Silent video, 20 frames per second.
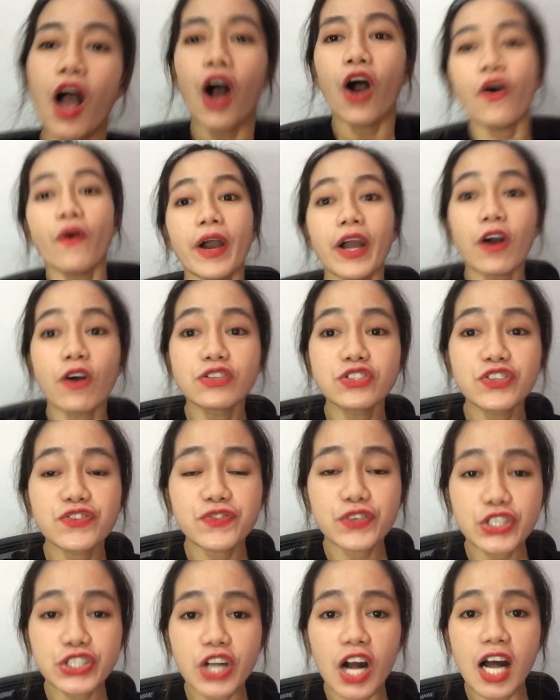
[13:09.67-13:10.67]
Oh, I also
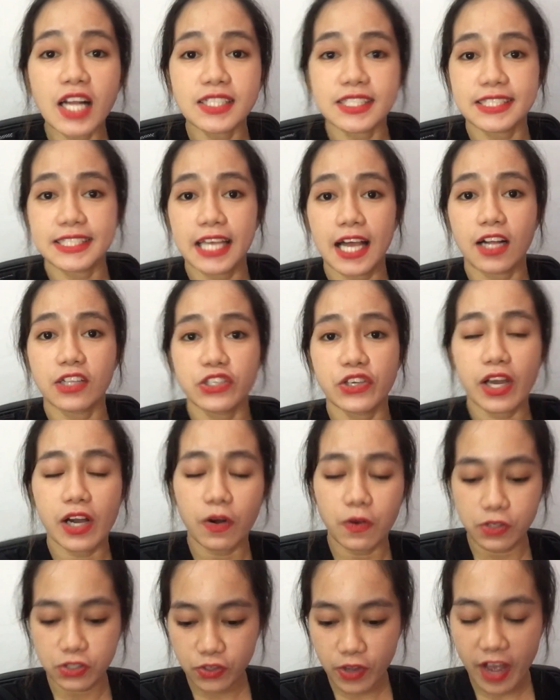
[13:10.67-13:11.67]
forgot to tell you, I
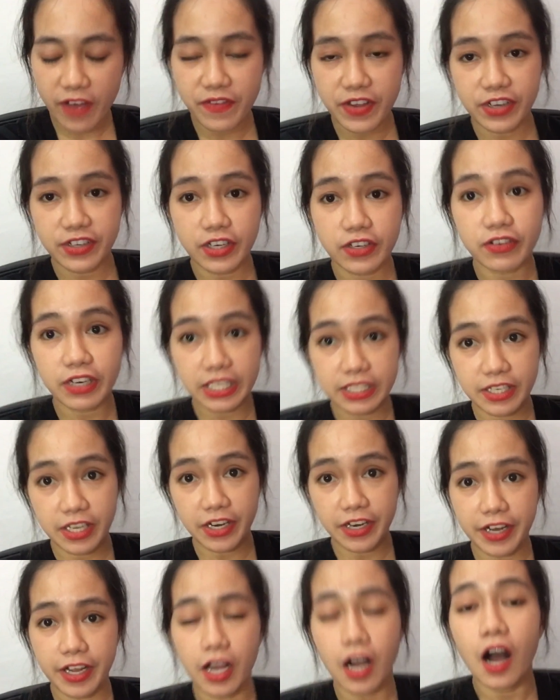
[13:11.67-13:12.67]
also have here the
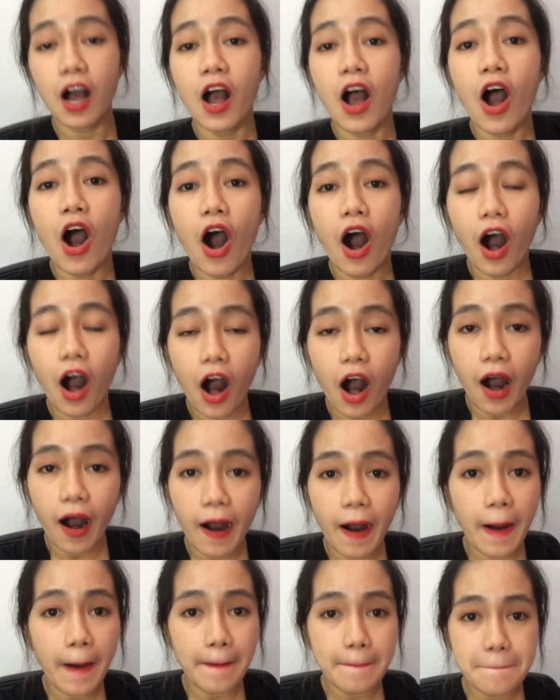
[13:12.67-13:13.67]
criteria
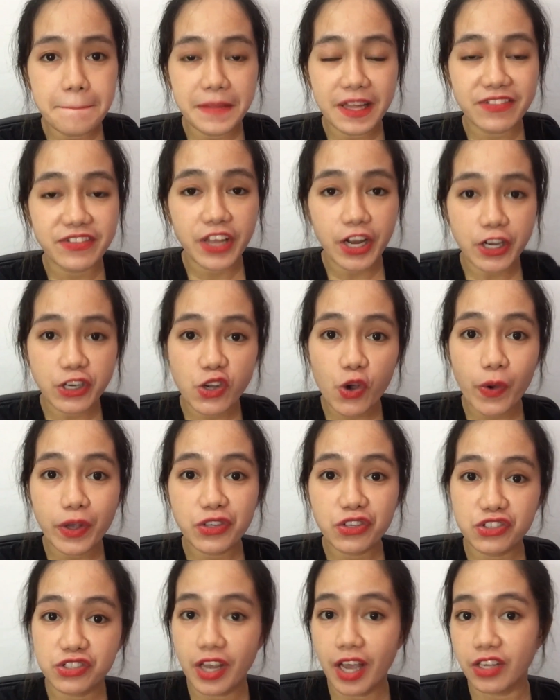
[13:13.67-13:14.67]
that they are going
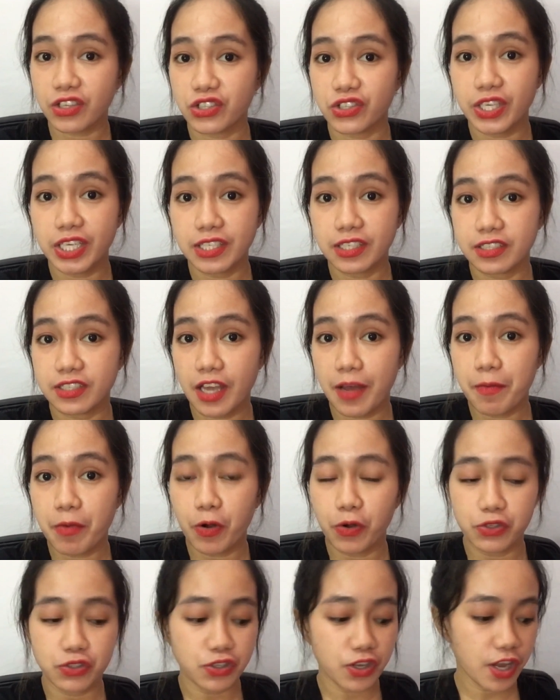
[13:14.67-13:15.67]
to check during the
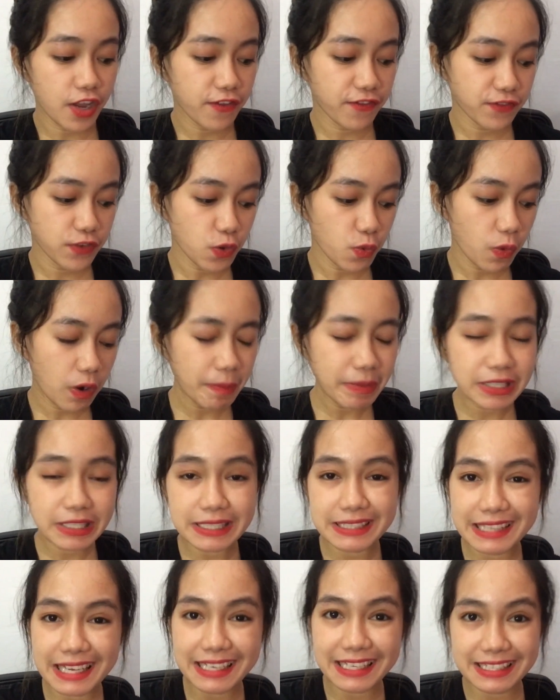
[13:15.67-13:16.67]
demo. So if you want me to
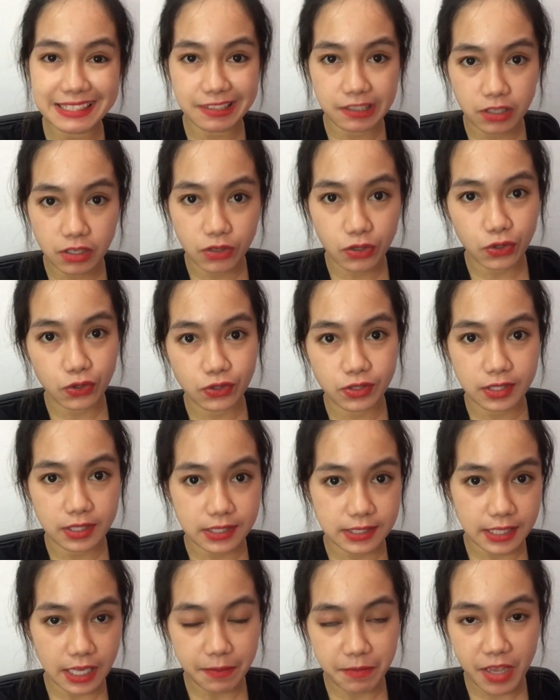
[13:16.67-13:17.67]
send it to you,
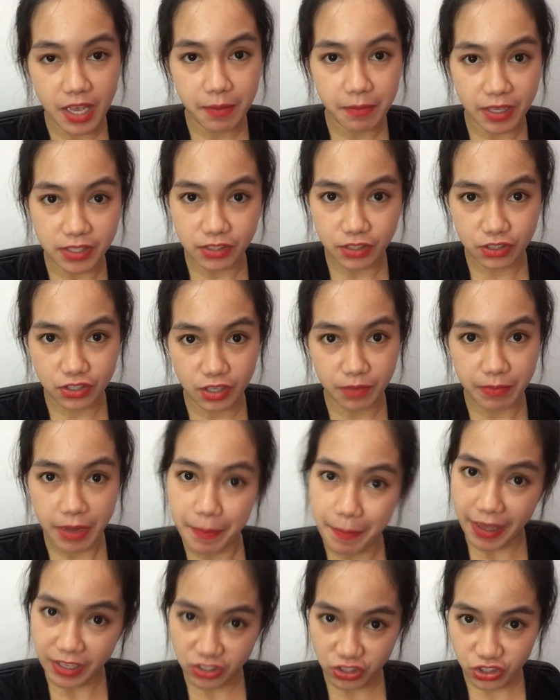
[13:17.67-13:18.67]
just send me a message on my
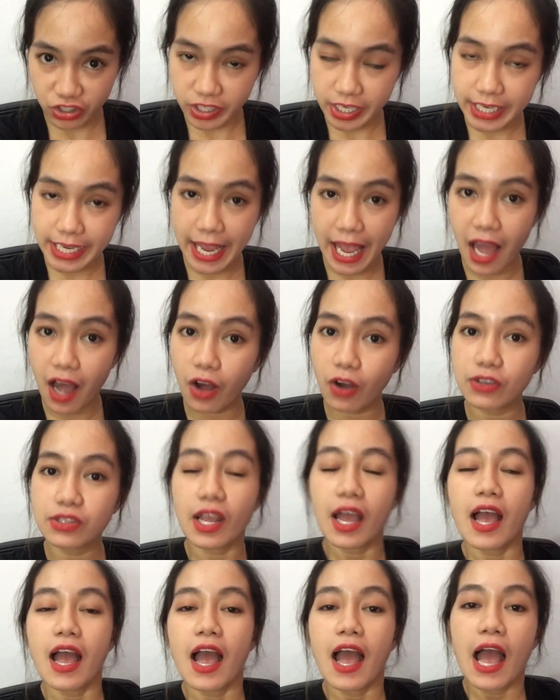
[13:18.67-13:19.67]
messenger account.
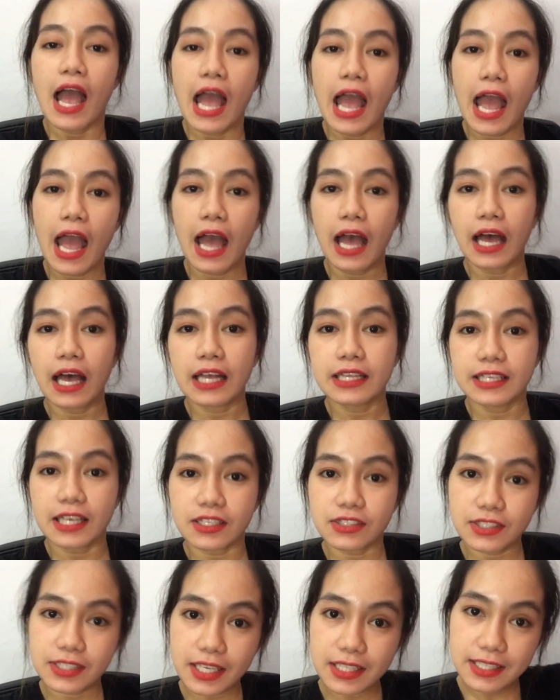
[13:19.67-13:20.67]
And
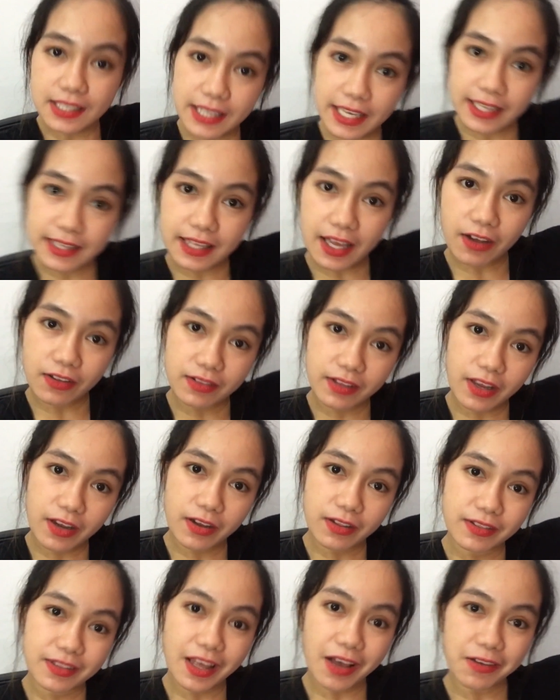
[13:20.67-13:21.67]
yes, you can click
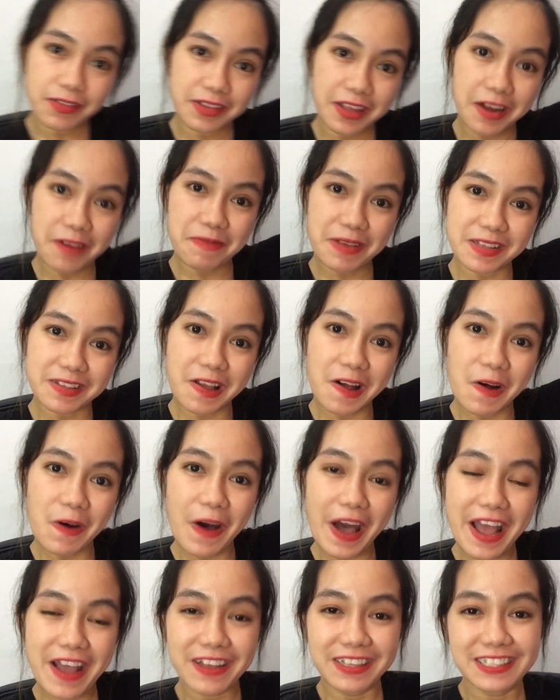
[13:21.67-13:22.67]
that down there below.
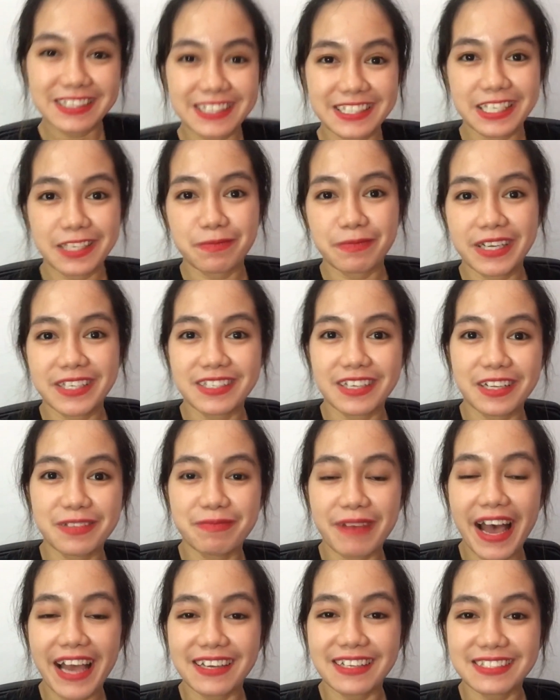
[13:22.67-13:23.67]
I included in
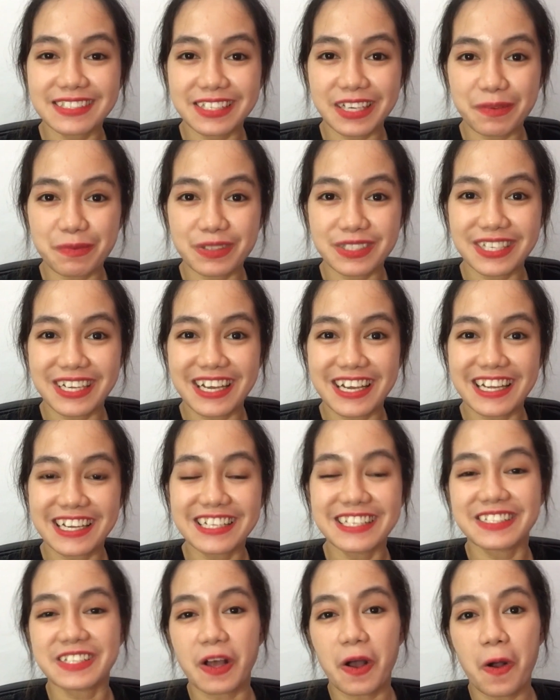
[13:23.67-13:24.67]
my description,
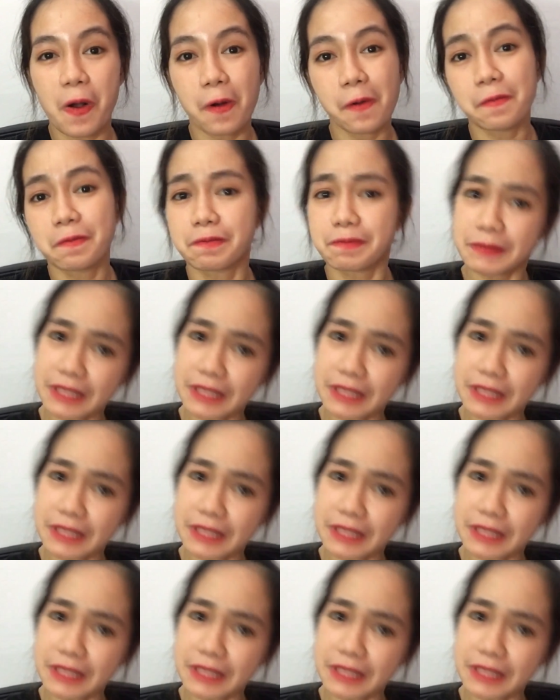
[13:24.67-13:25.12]
so